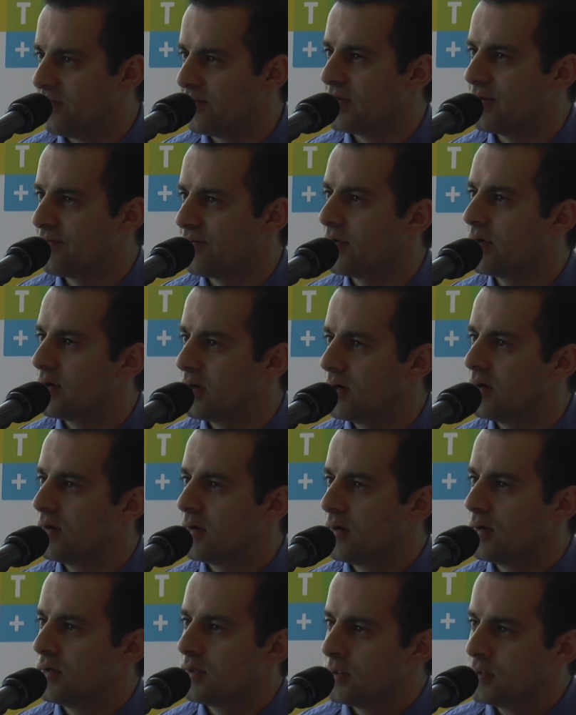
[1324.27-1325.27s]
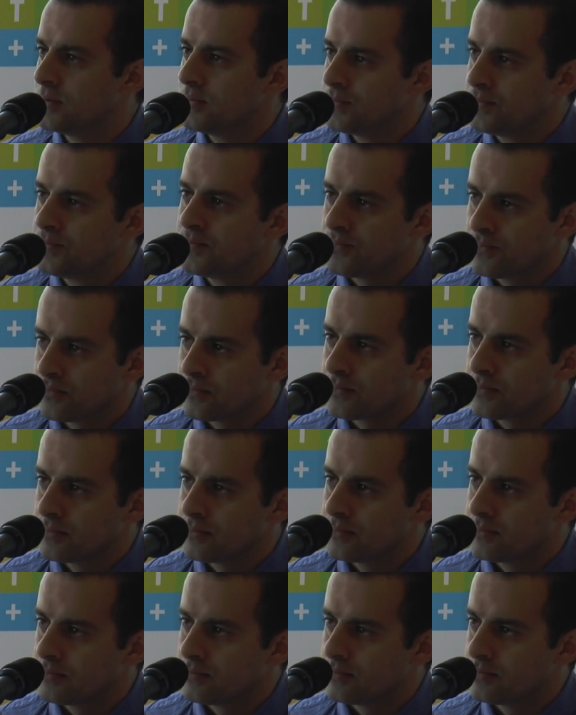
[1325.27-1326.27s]
But is there a point
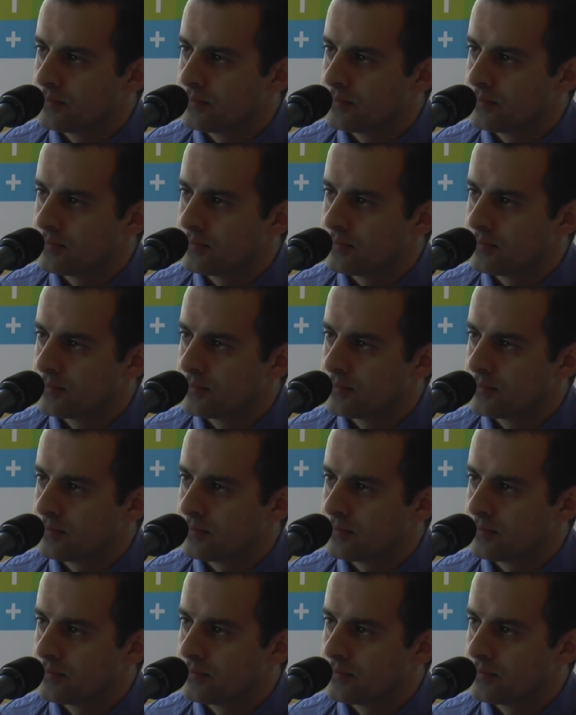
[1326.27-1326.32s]
where